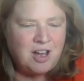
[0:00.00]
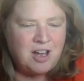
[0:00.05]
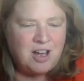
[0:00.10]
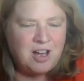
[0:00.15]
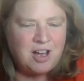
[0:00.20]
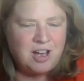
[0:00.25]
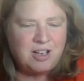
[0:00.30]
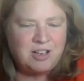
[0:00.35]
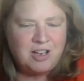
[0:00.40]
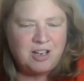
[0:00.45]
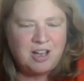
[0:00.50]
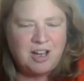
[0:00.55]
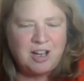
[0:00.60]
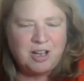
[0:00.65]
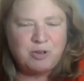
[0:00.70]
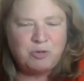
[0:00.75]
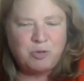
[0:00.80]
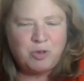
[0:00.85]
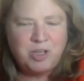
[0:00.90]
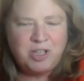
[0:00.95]
I
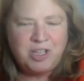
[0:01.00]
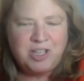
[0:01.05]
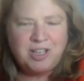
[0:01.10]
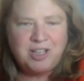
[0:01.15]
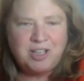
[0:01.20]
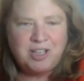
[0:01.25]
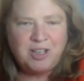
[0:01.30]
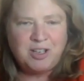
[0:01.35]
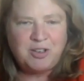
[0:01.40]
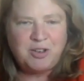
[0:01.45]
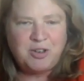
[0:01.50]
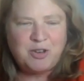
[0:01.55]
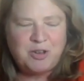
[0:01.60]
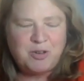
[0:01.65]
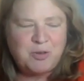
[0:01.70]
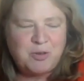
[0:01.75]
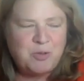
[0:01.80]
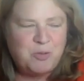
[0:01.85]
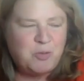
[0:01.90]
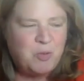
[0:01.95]
really
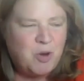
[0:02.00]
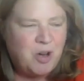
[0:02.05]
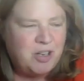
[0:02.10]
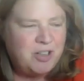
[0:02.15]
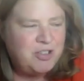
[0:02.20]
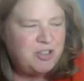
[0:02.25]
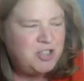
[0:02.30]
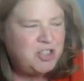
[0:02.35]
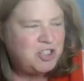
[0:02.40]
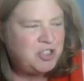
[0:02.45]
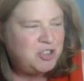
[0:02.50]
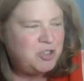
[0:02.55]
wanted